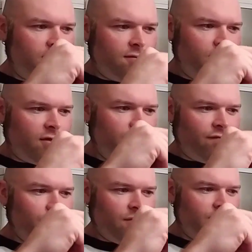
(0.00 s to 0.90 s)
So I'm looking
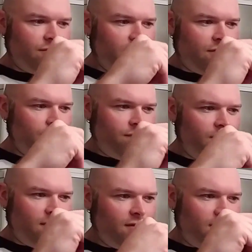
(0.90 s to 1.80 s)
forward to it.
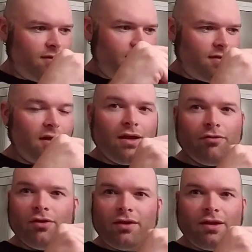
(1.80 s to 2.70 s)
I
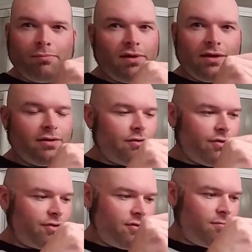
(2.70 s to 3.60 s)
really like black
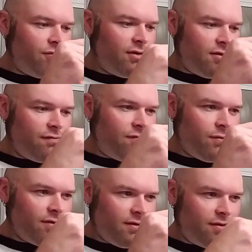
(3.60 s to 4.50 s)
liquor, so I'm really looking
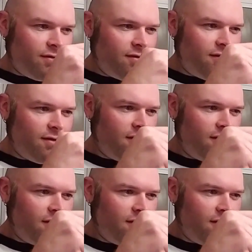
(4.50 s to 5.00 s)
forward to this.